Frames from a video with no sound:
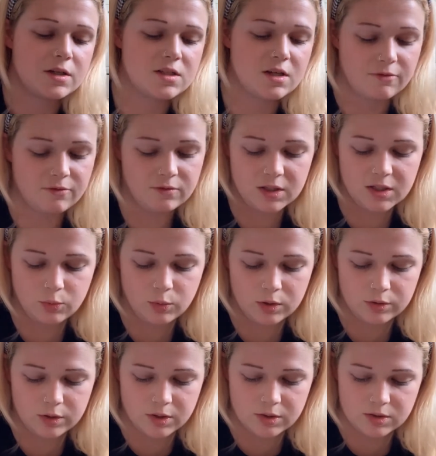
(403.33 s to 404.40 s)
definitely will
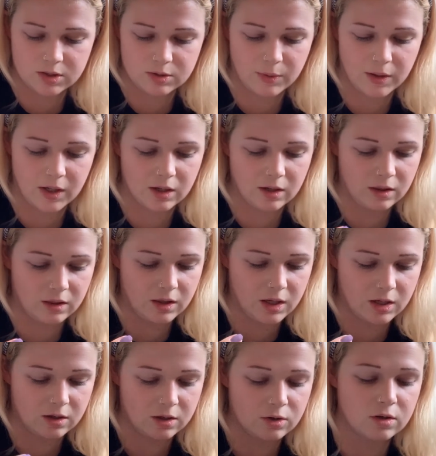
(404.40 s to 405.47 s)
use this palette, I
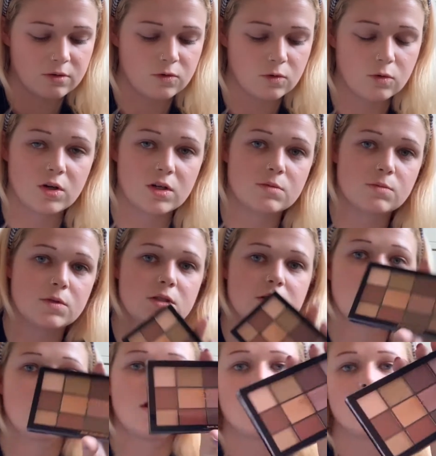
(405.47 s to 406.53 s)
think. I got it from Christmas
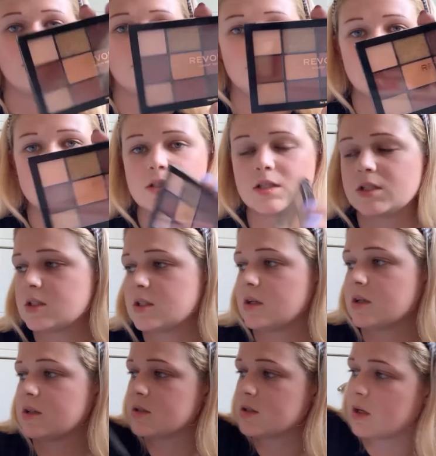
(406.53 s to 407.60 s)
from my
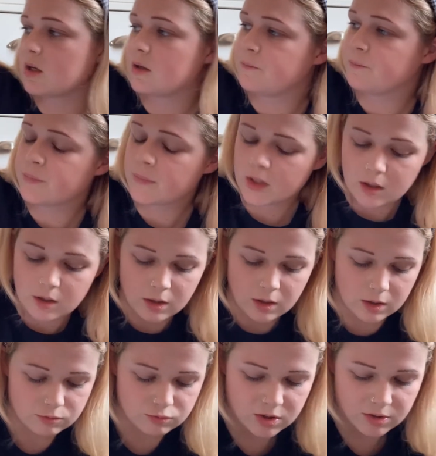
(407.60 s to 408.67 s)
sister, so
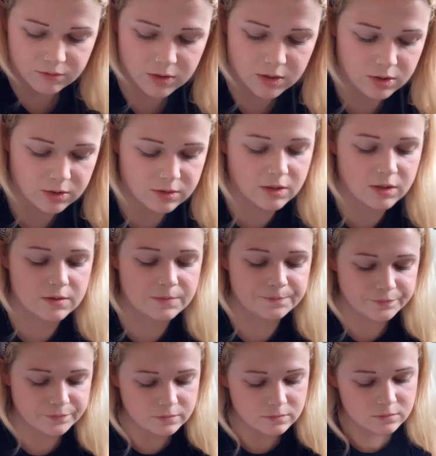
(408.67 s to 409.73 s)
I'll definitely use this.
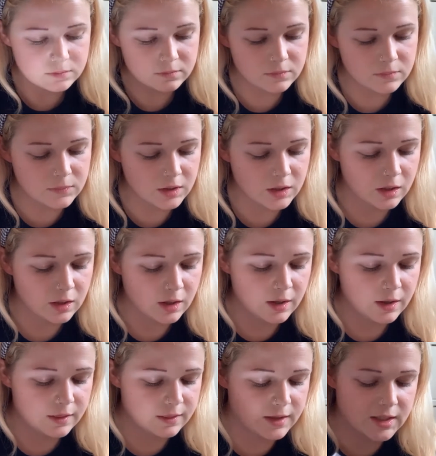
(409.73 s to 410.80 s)

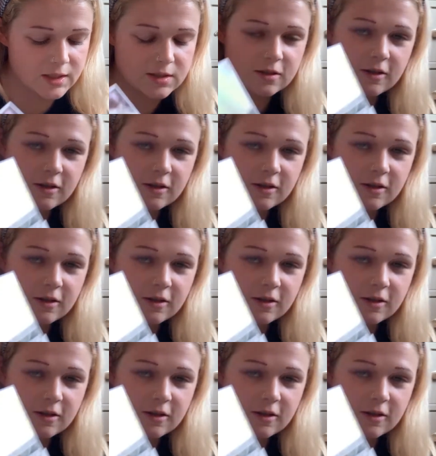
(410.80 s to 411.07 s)
This